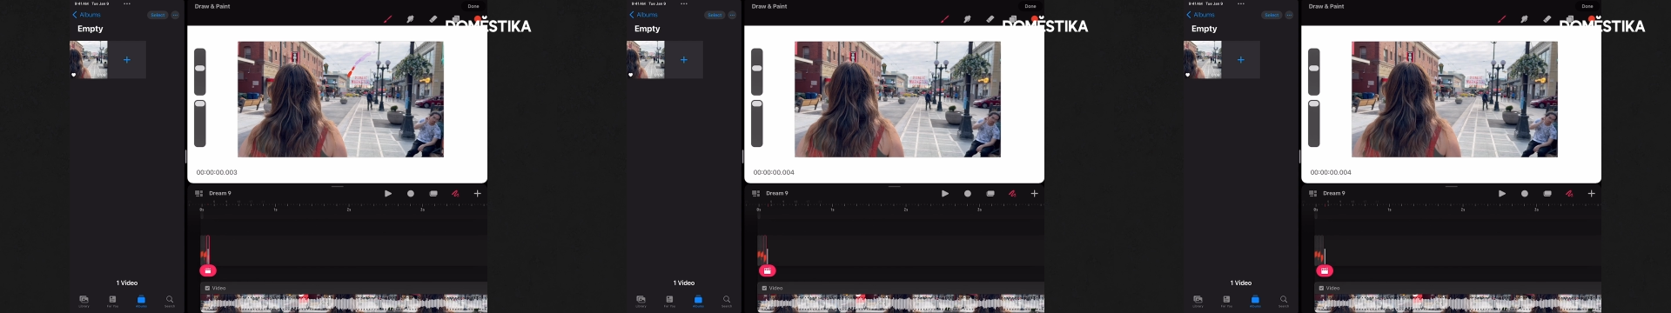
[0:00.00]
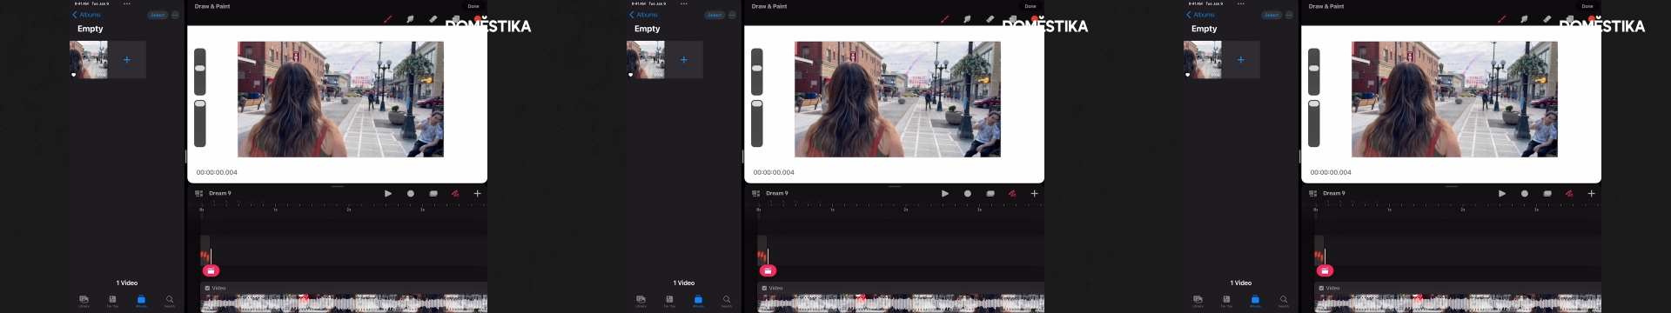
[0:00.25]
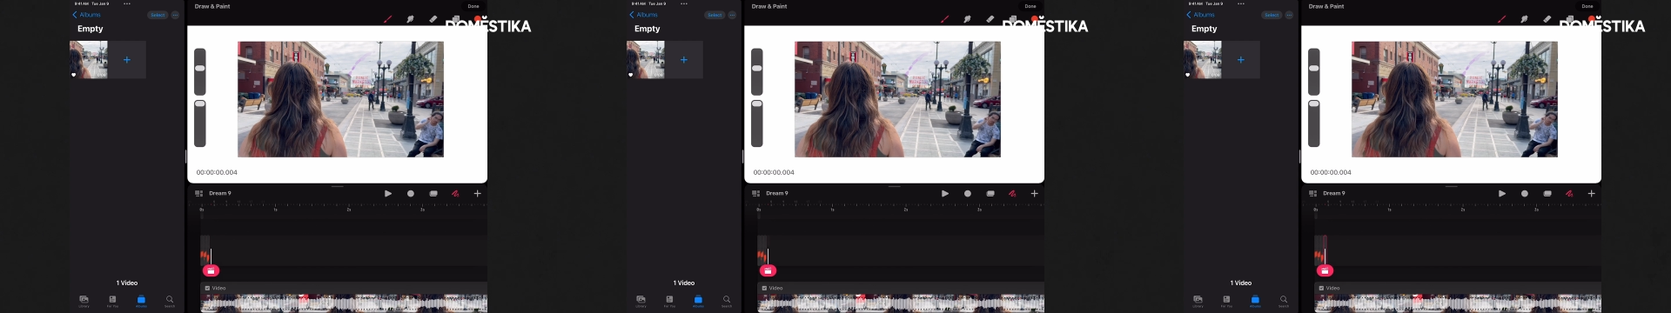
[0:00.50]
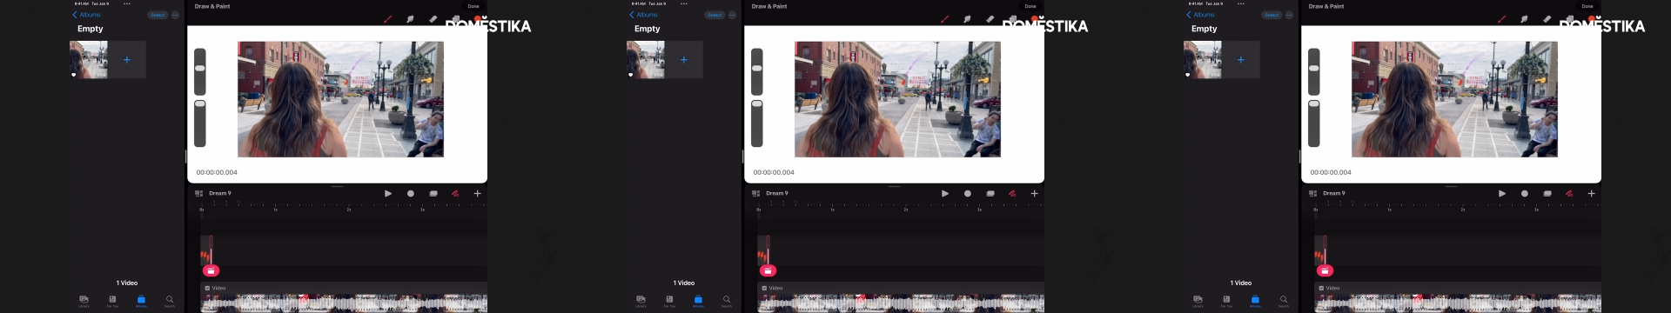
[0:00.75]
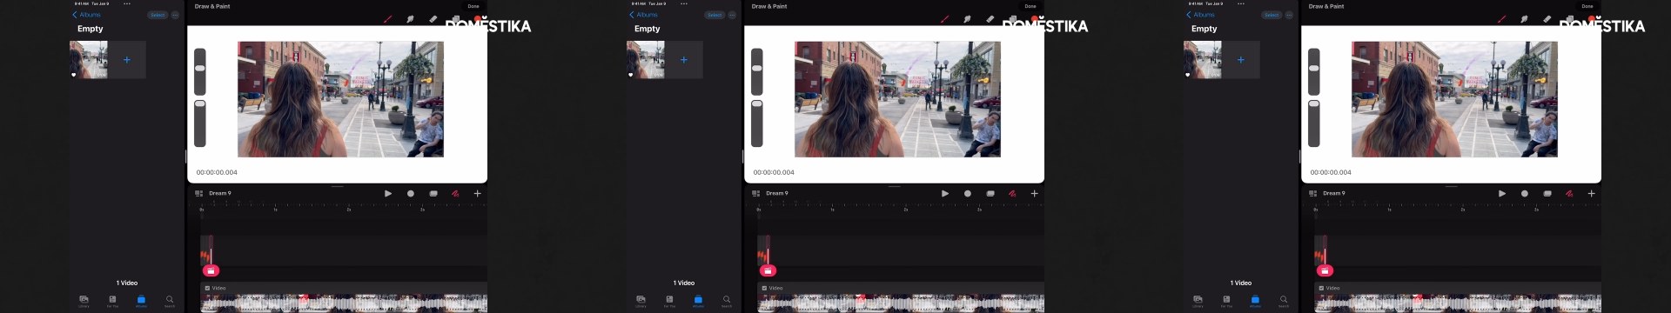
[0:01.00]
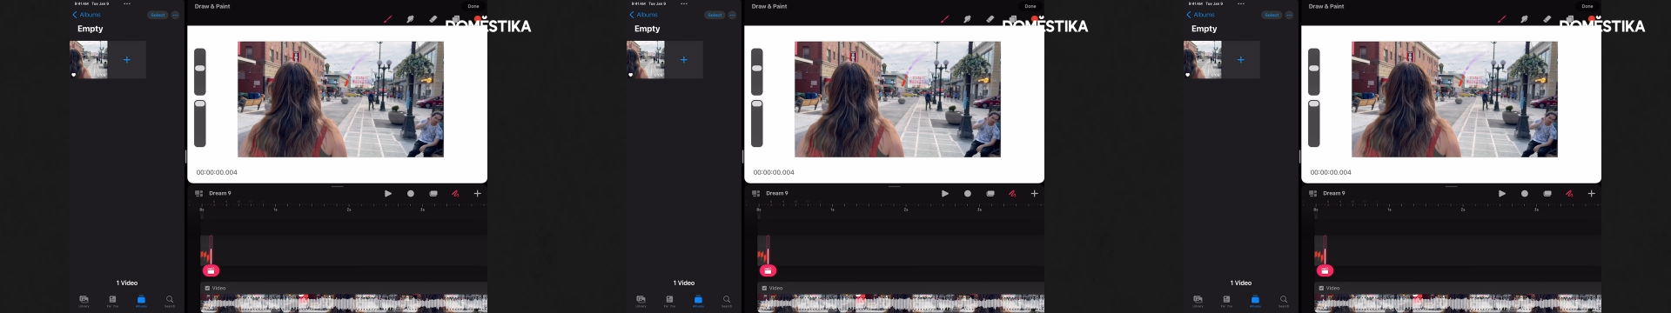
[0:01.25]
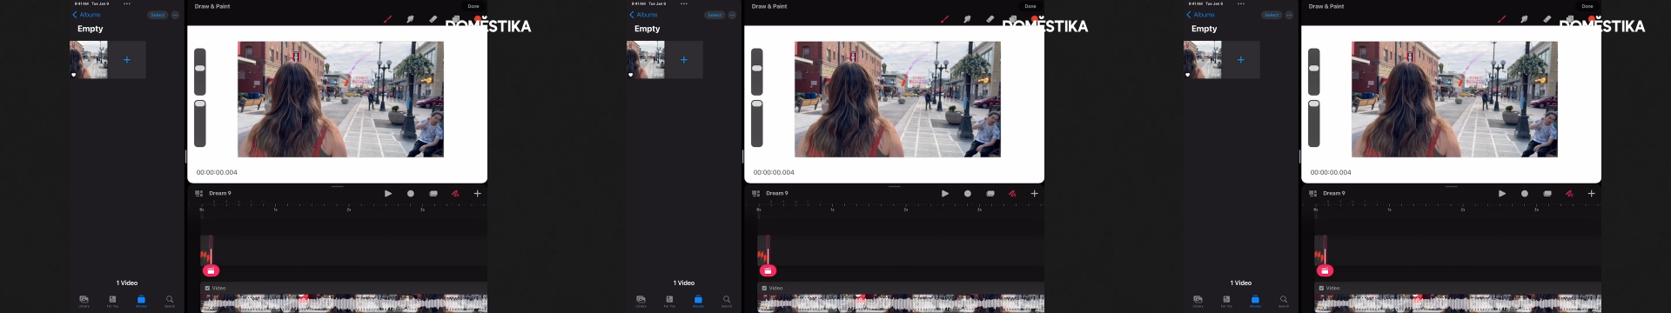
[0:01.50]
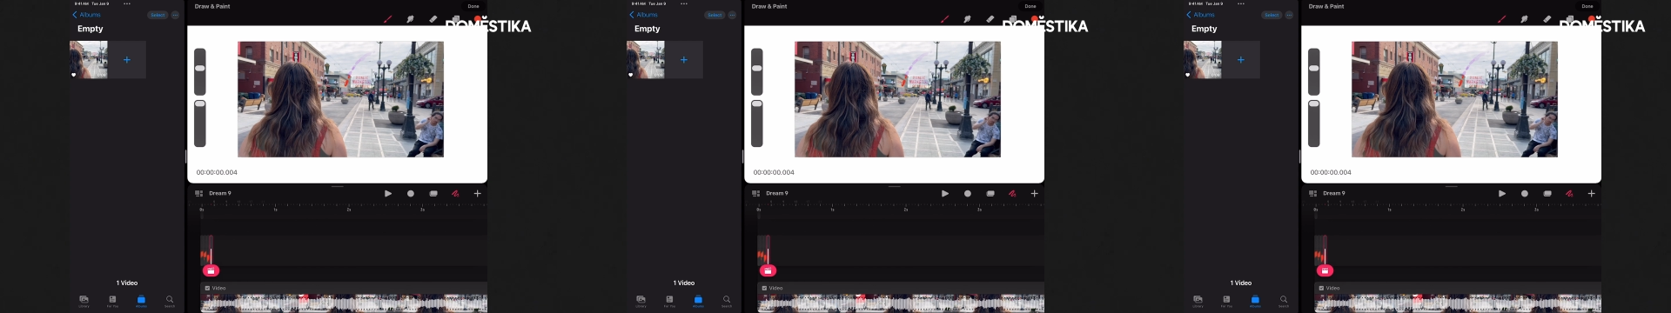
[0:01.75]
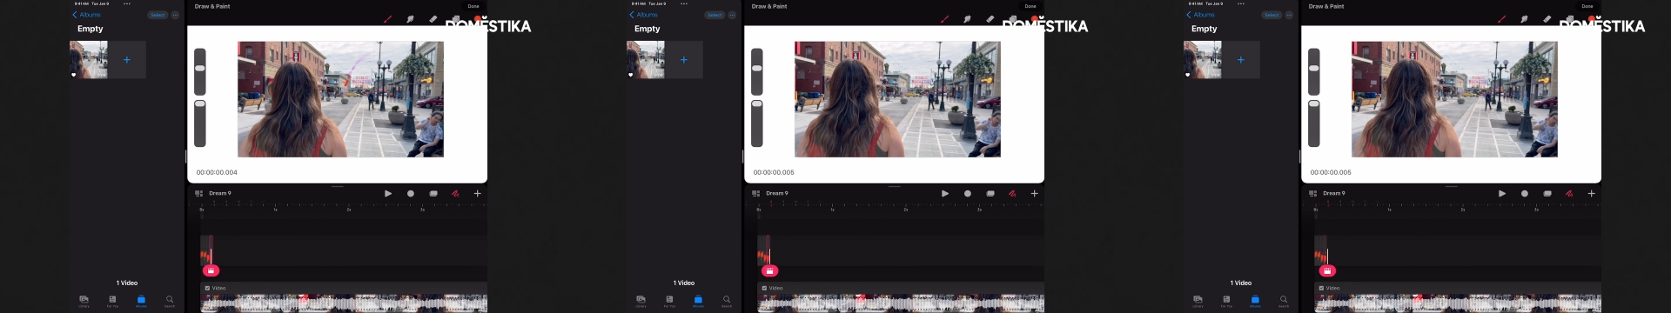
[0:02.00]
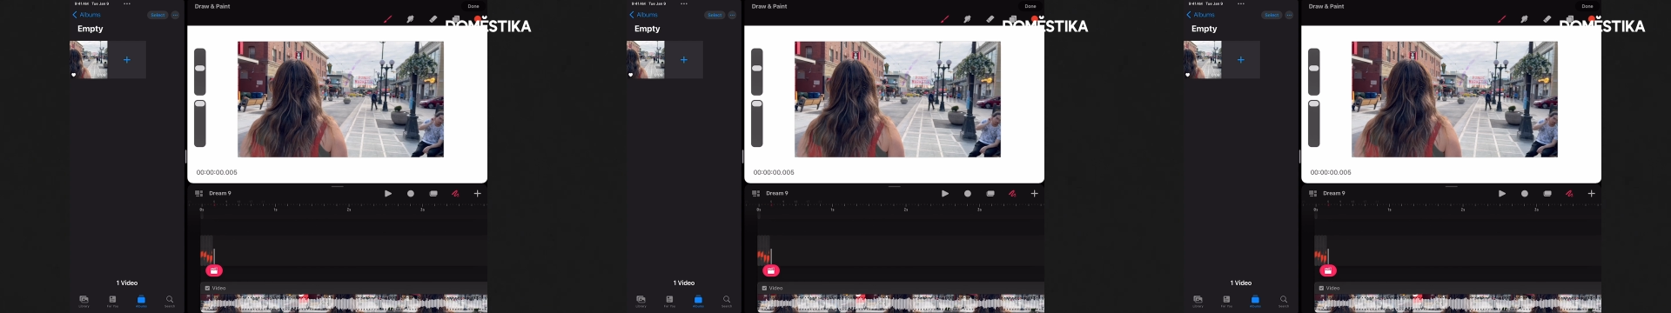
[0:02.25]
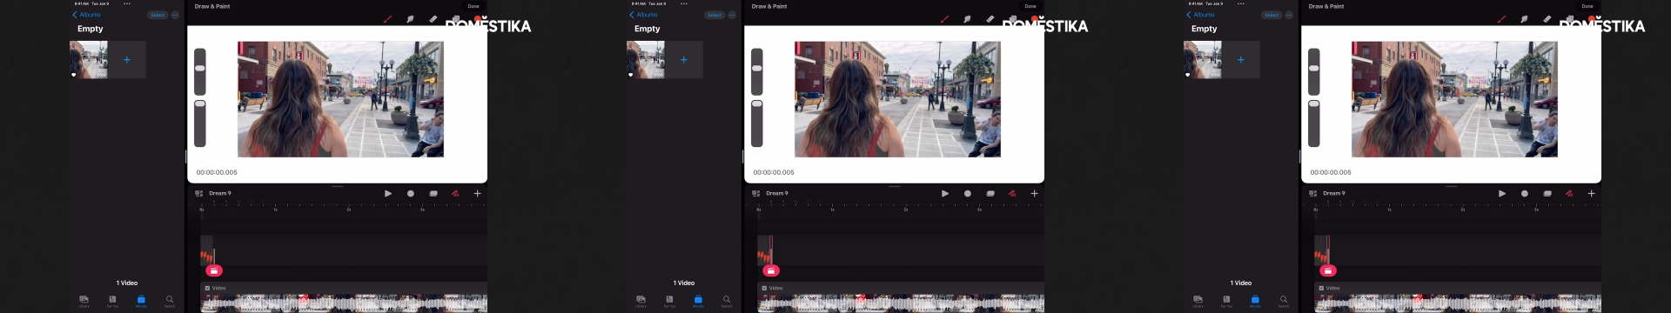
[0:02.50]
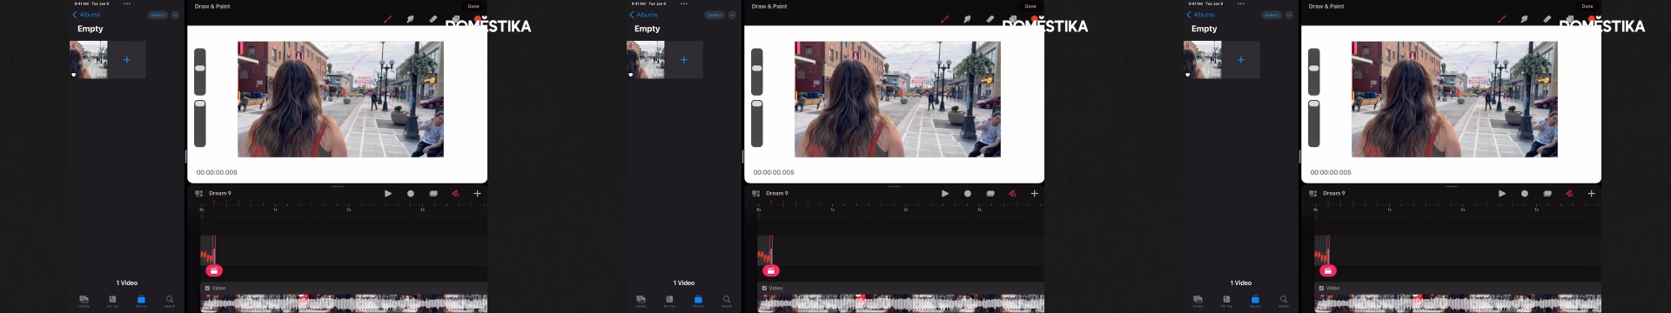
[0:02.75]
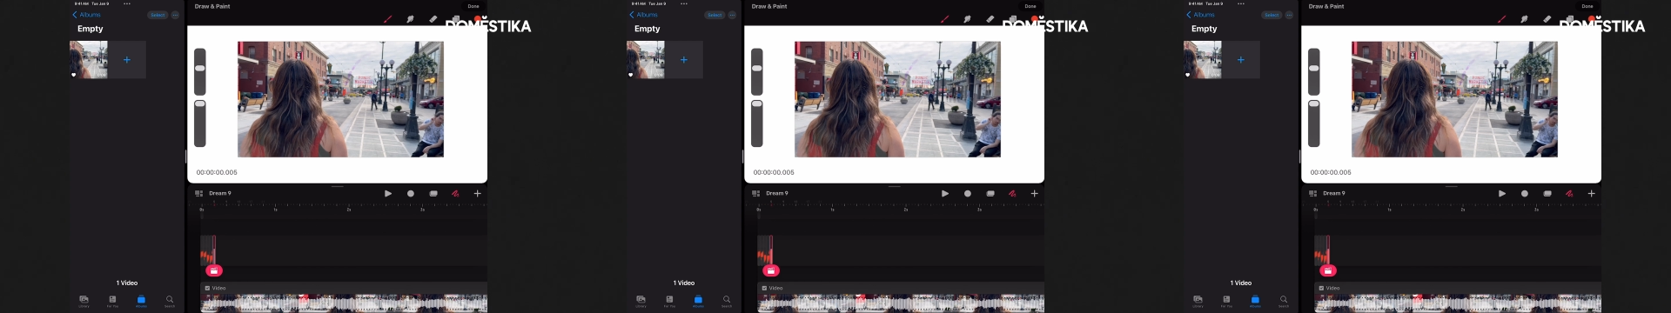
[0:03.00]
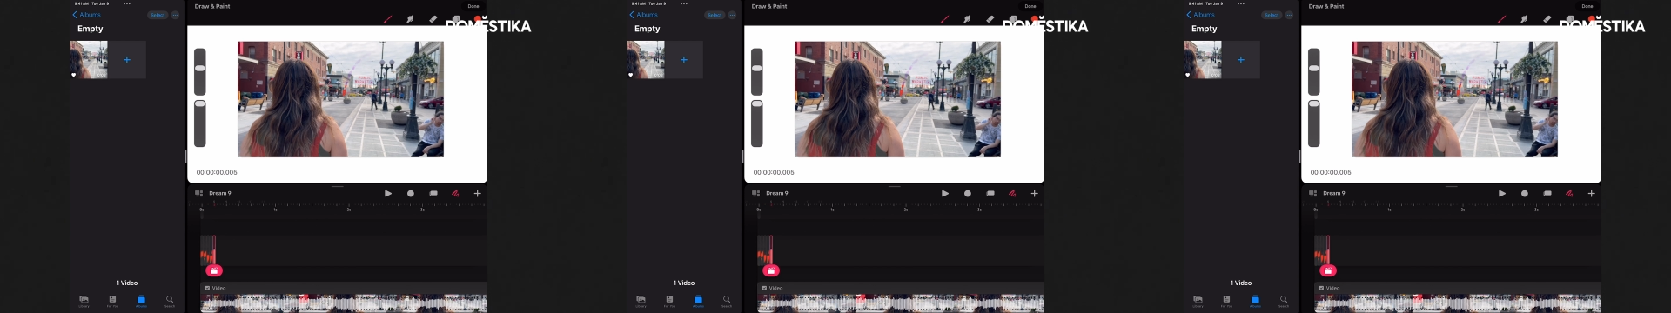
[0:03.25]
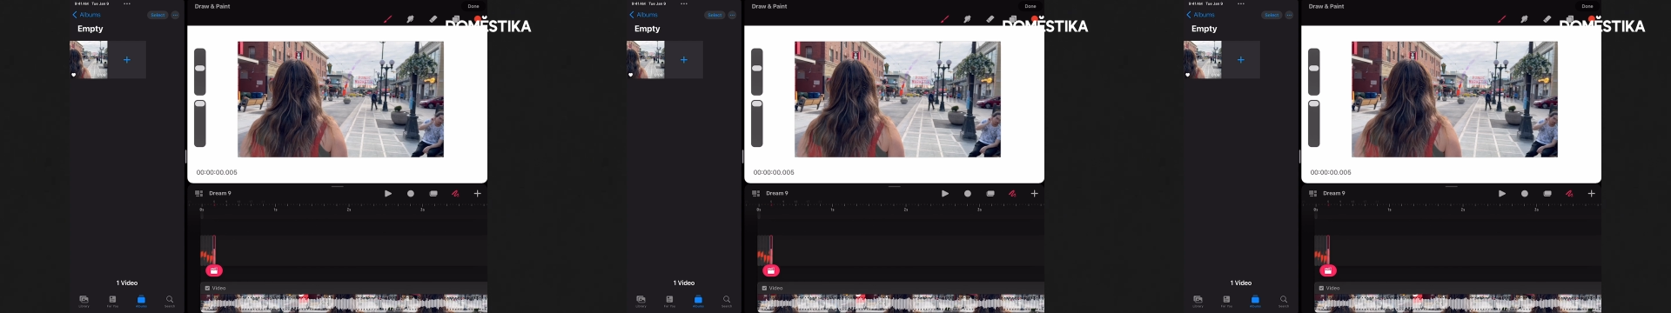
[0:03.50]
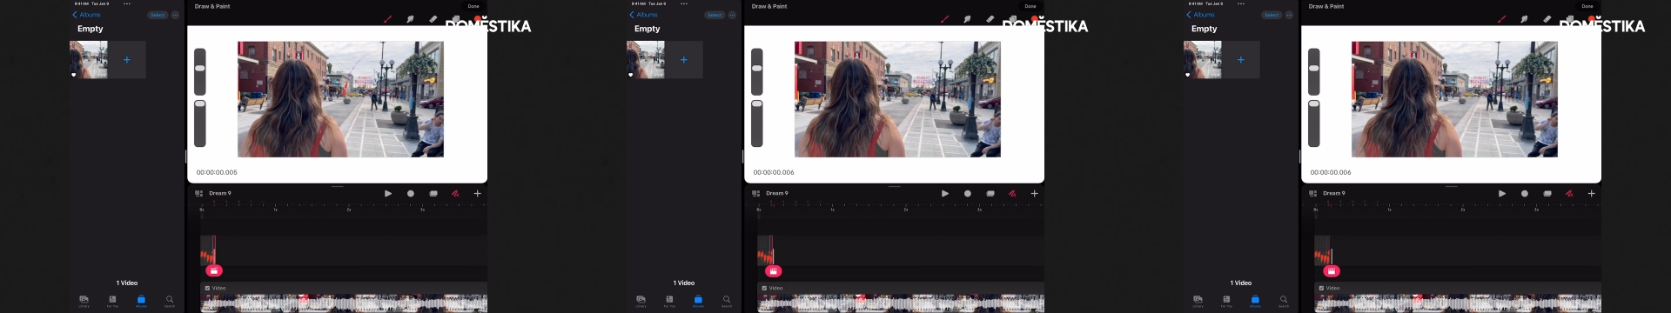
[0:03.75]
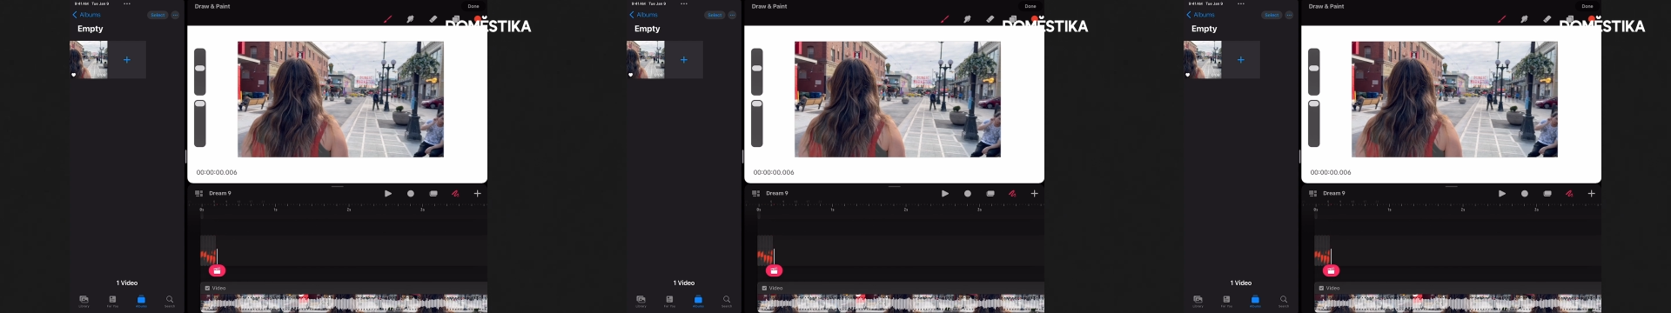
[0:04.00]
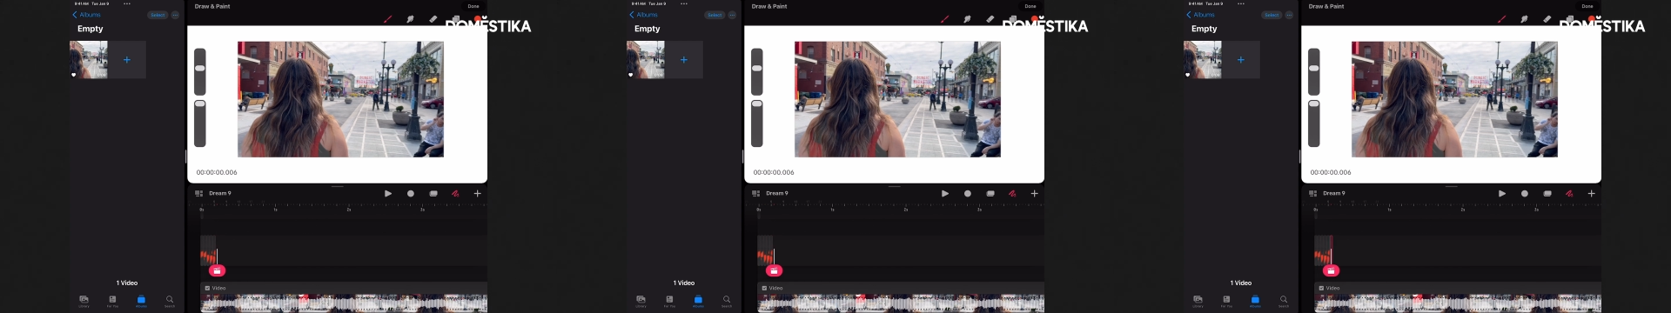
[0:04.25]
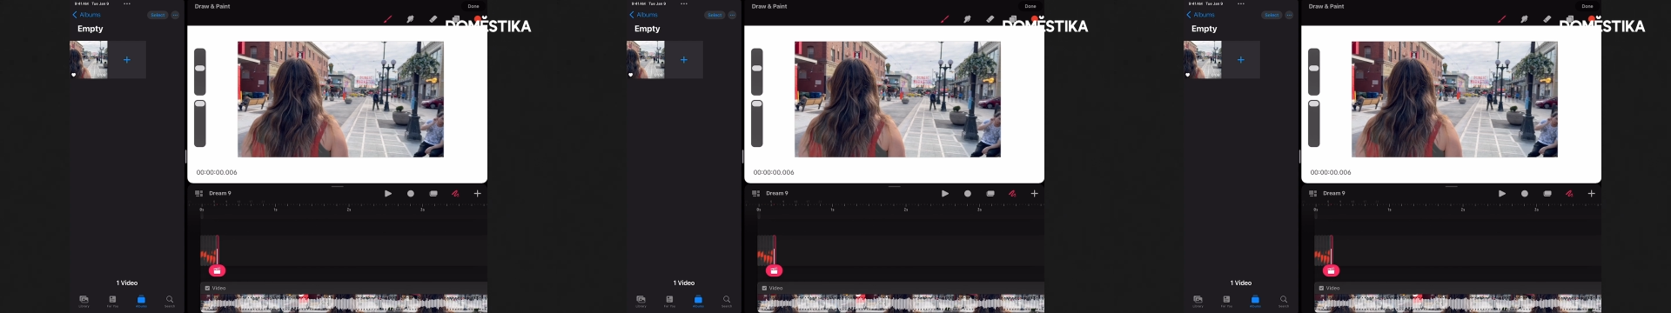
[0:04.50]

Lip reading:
No face is visible, so there are no lips to read.